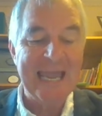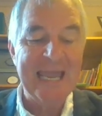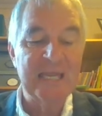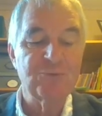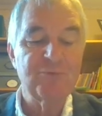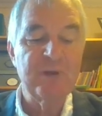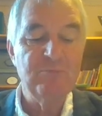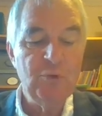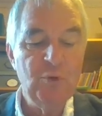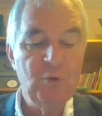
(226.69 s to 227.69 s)
and
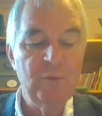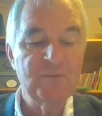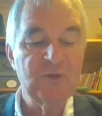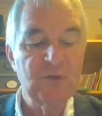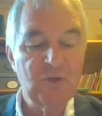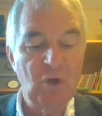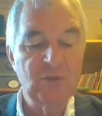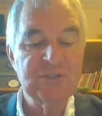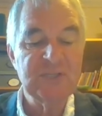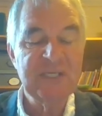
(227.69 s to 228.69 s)
removed
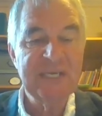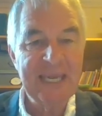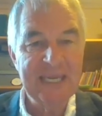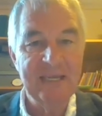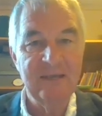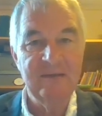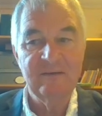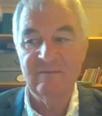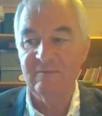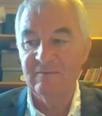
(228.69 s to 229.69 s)
God's king,
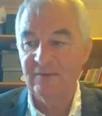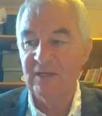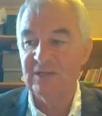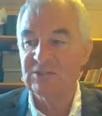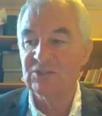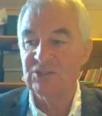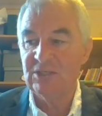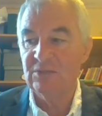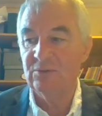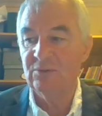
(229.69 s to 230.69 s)
verse
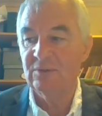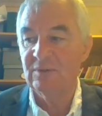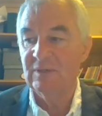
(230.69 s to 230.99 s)
2.